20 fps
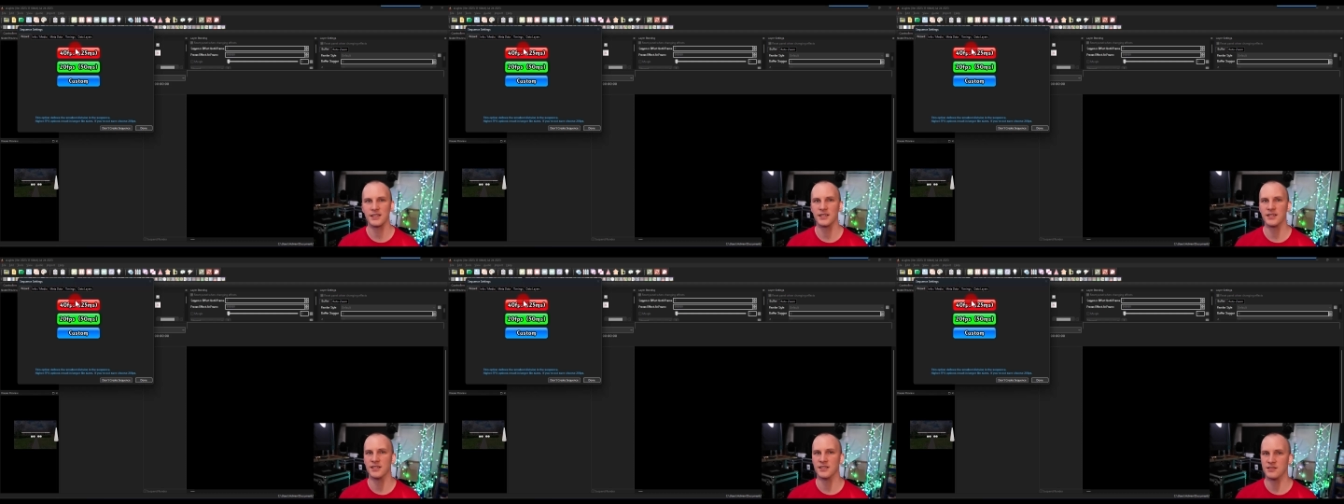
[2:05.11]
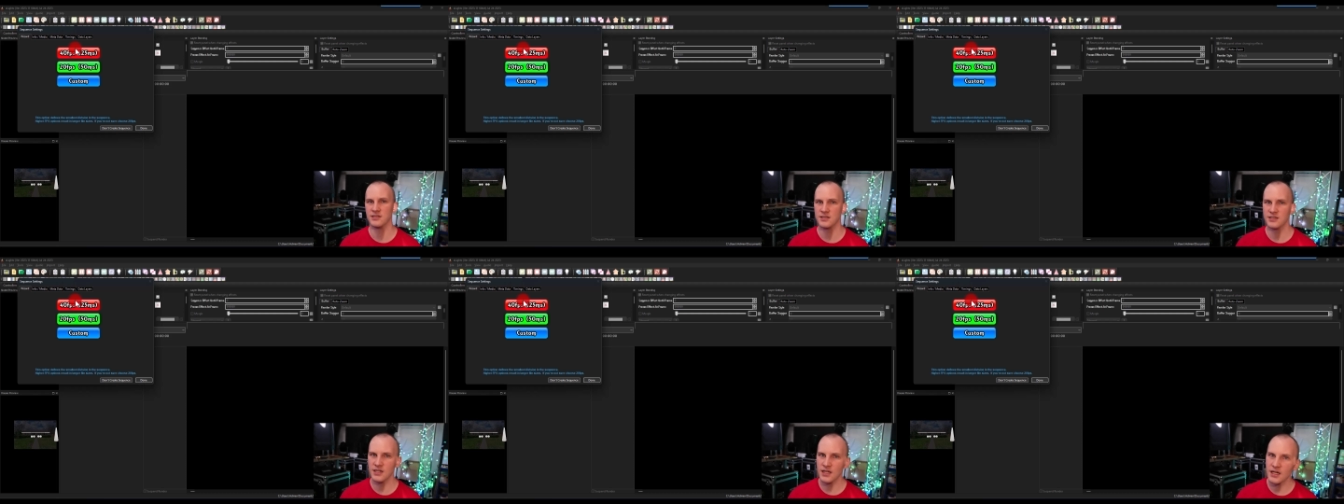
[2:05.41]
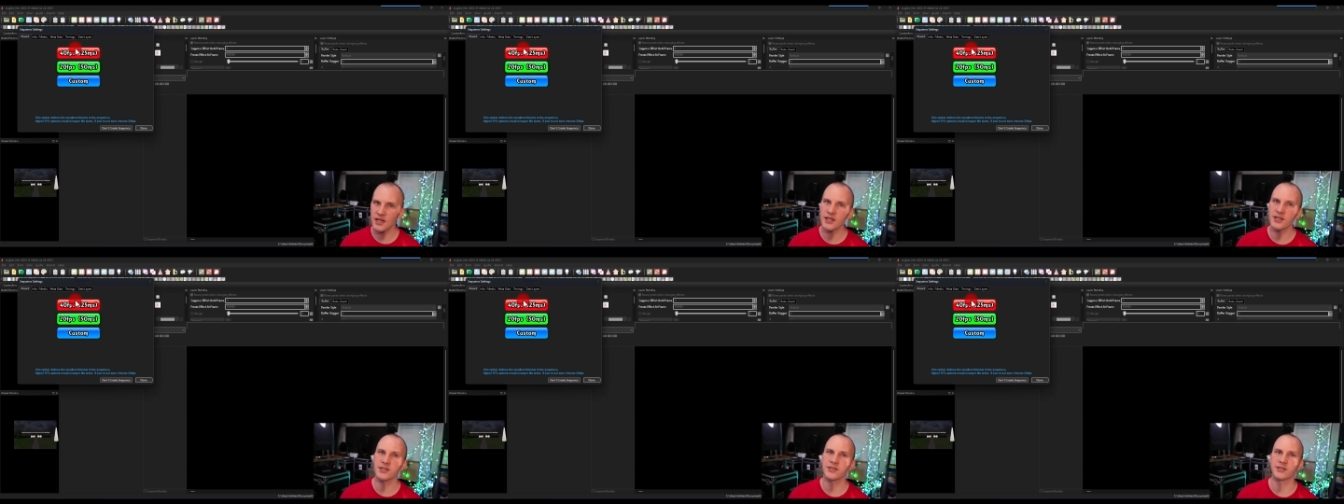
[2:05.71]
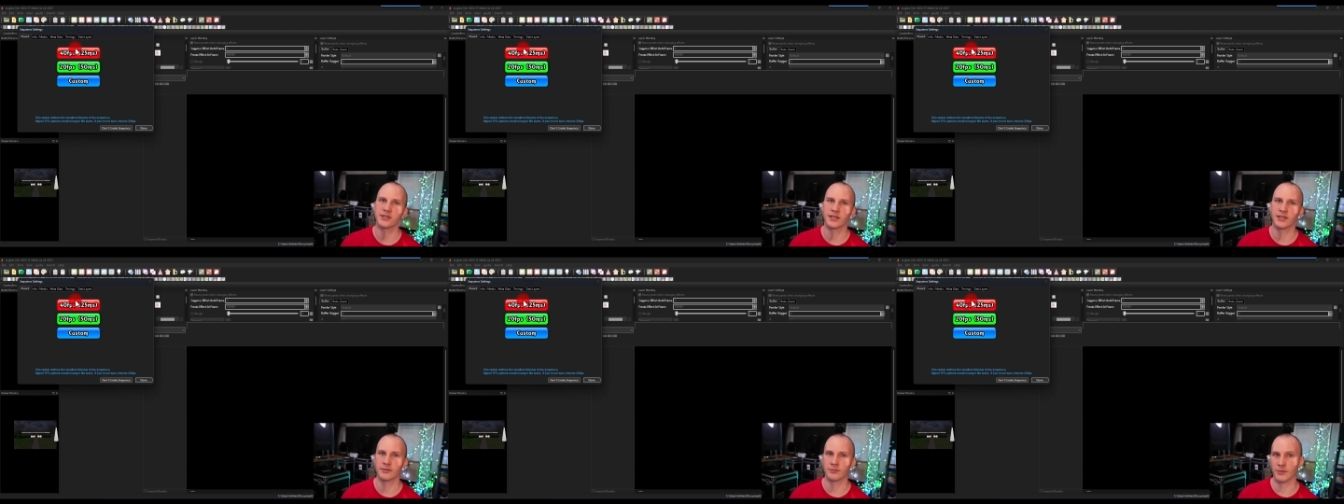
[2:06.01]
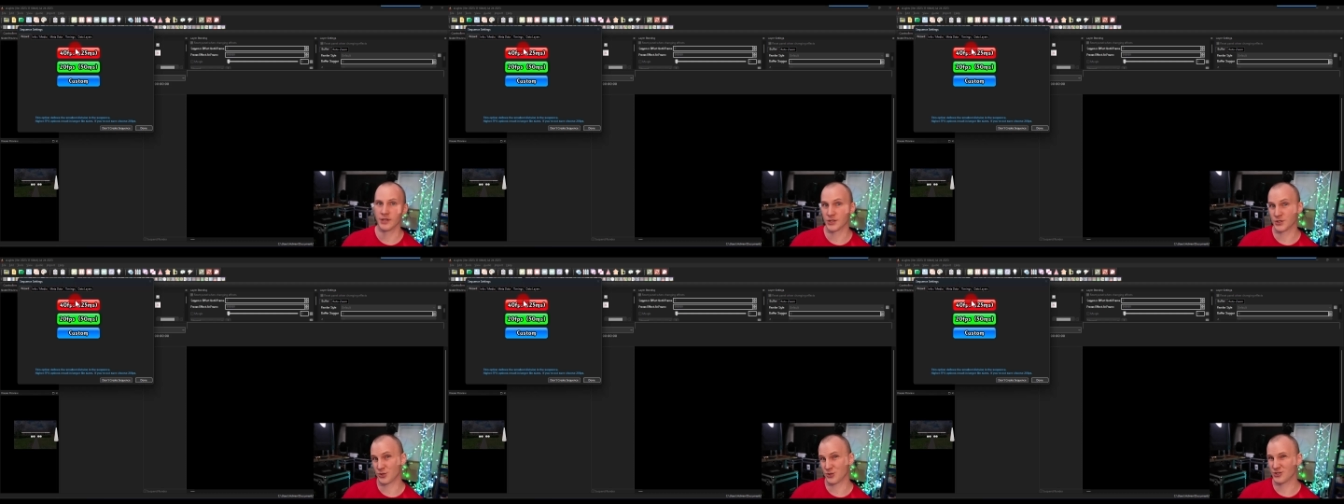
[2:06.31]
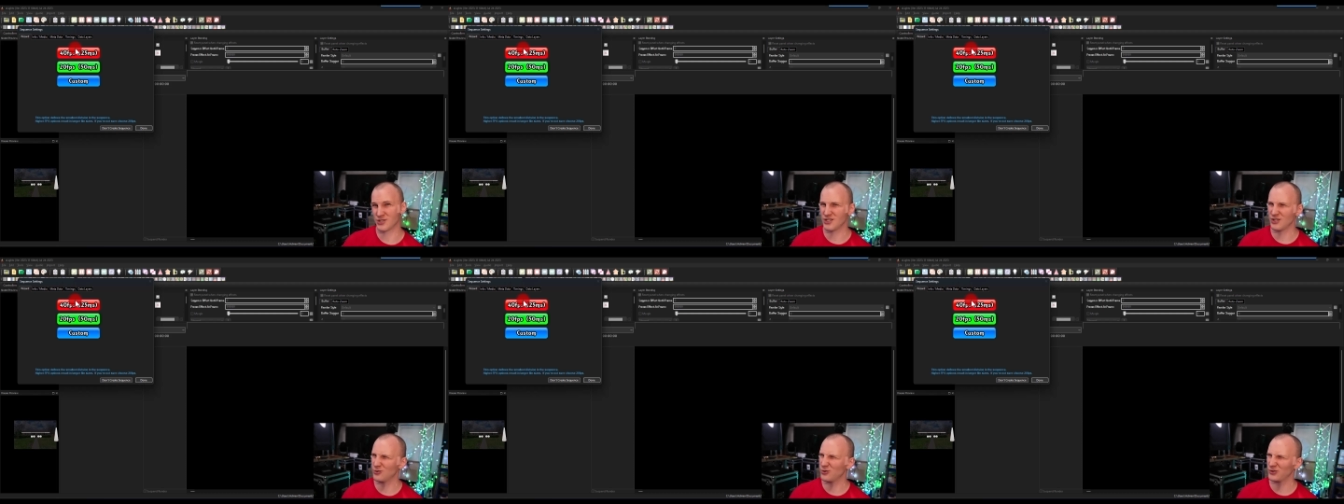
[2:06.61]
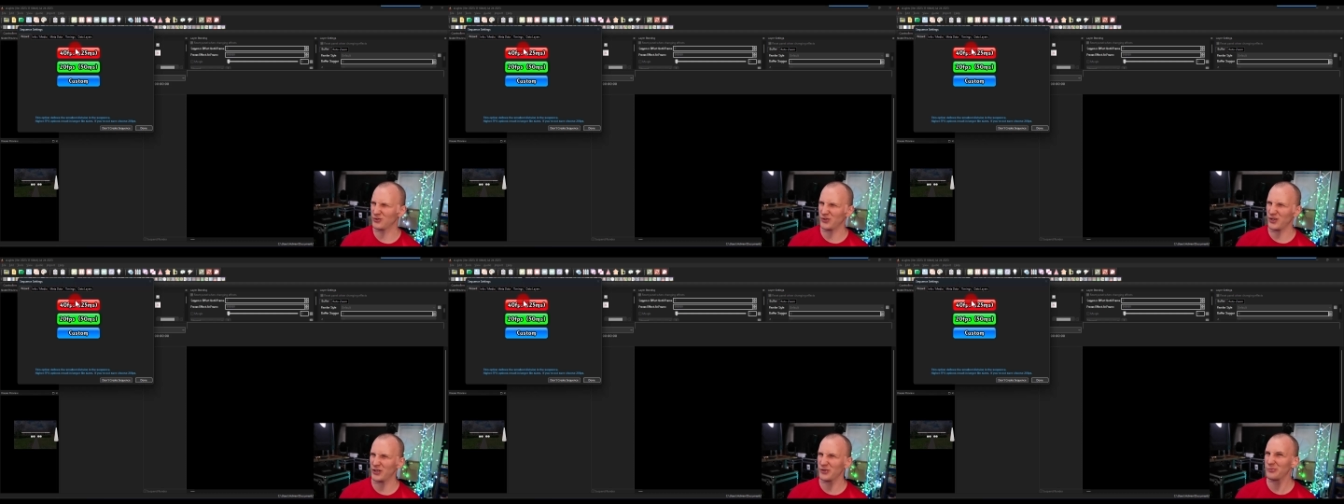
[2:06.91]
It does. It makes your
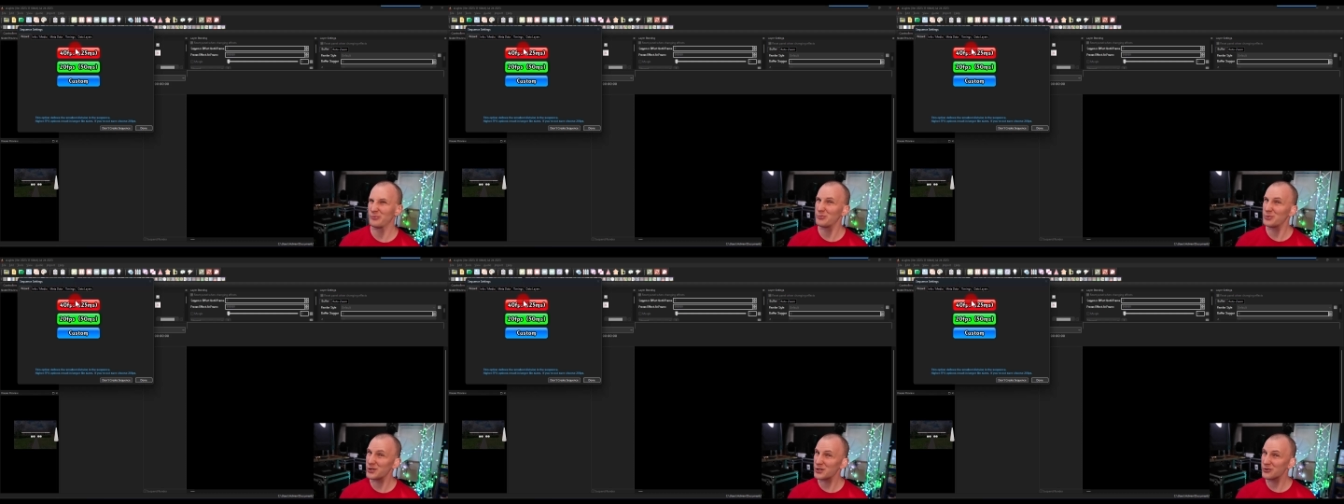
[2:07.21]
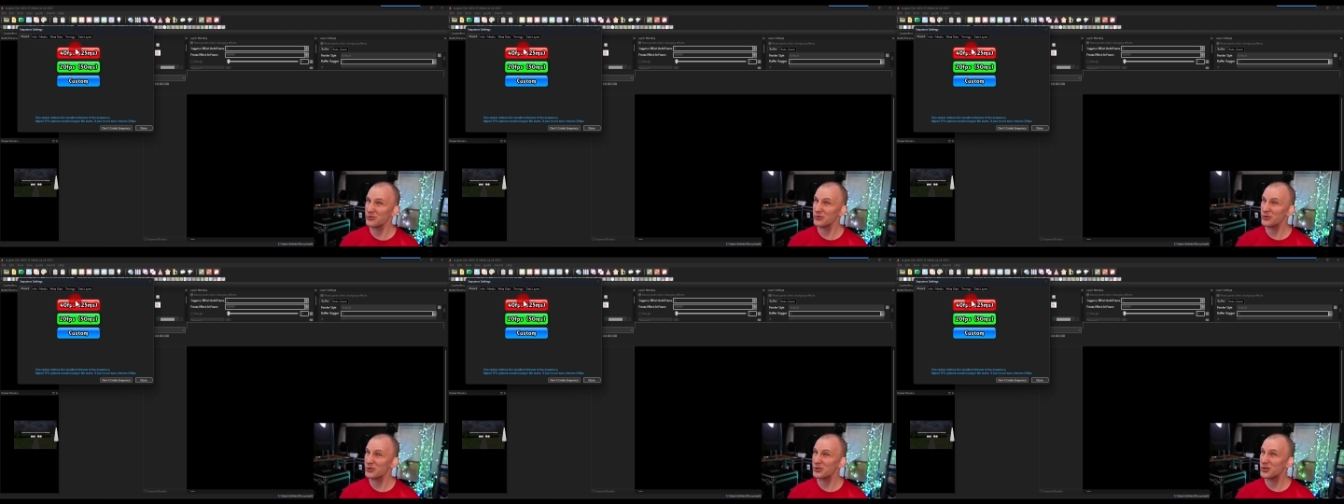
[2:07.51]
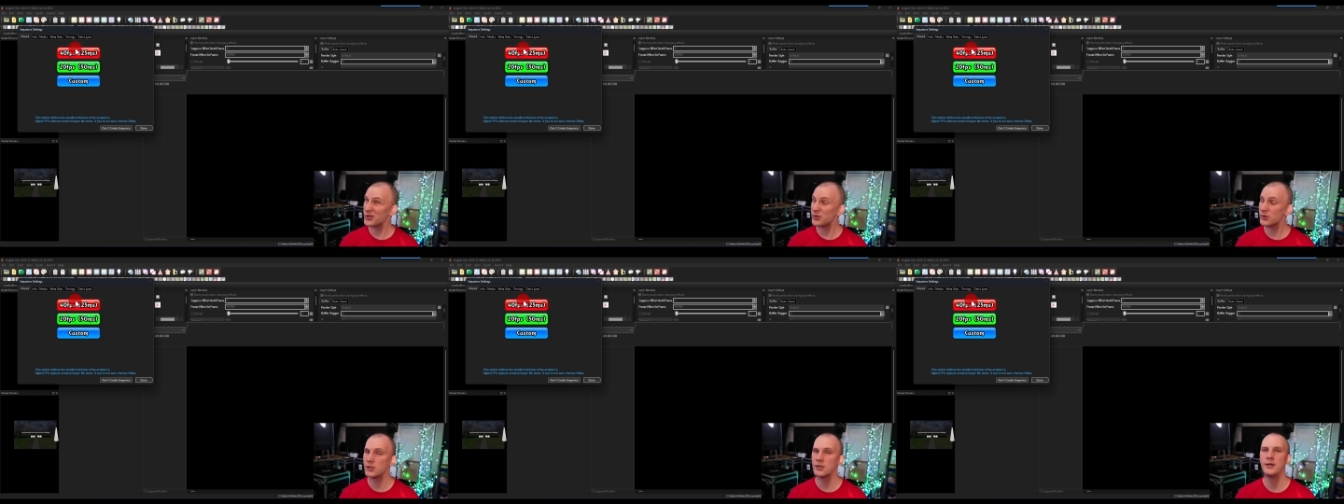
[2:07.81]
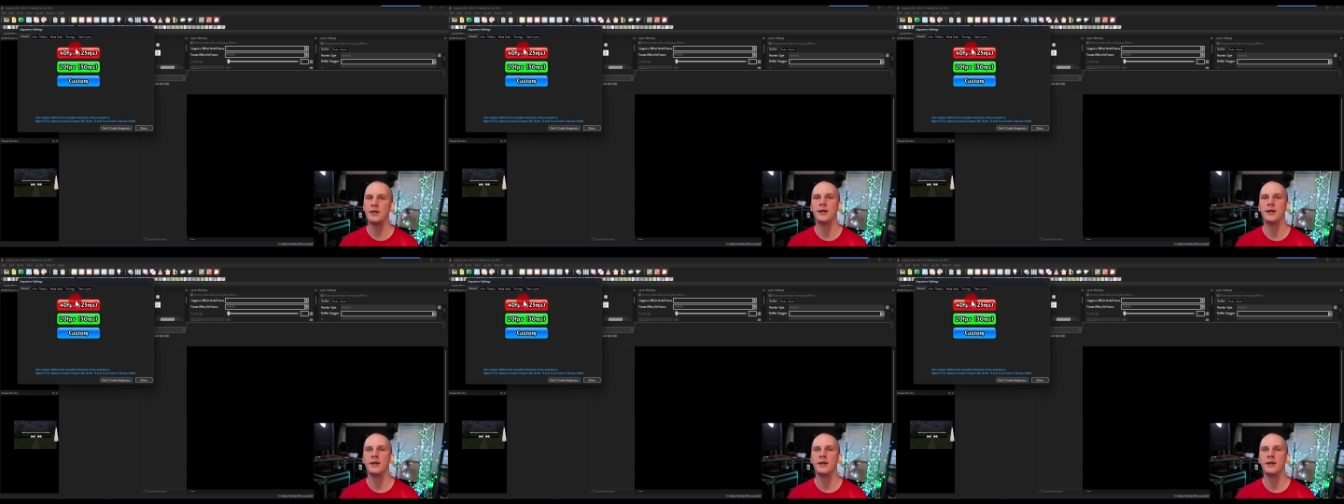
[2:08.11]
sequence files bigger though.